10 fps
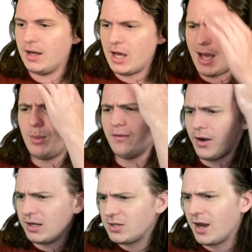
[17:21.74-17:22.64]
Uh, we've
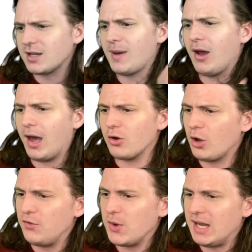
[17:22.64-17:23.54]
already talked about, I don't know
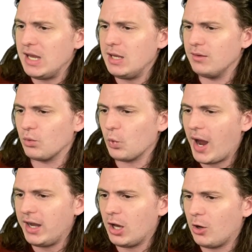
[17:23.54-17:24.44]
if you can eat
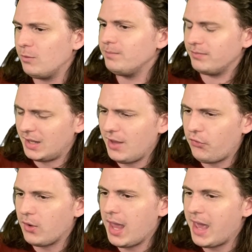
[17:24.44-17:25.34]
rhino.
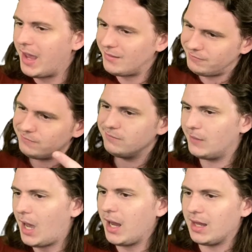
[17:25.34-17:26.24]
If you can,
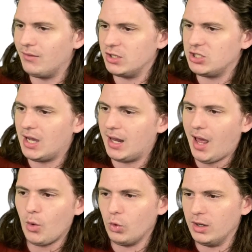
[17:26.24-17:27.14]
i give it a shot.
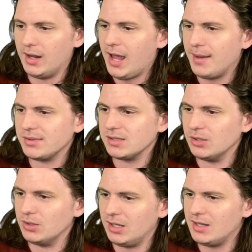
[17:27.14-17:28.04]
I would,
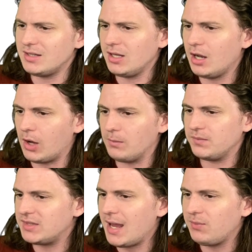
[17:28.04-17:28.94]
absolutely. It's, you know,
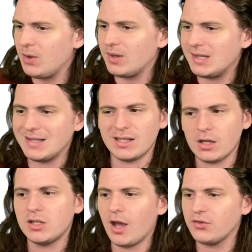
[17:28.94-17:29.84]
same thing with this.
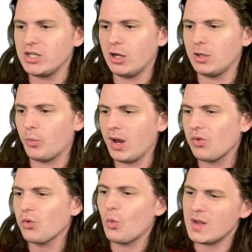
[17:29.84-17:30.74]
Tough shell to break
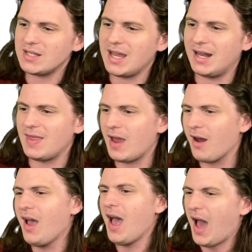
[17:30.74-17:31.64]
through once you get in
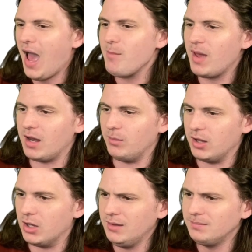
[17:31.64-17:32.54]
there. I bet it'd be
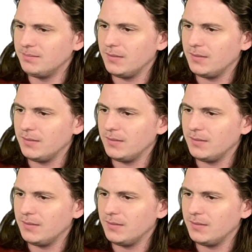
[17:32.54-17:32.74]
good.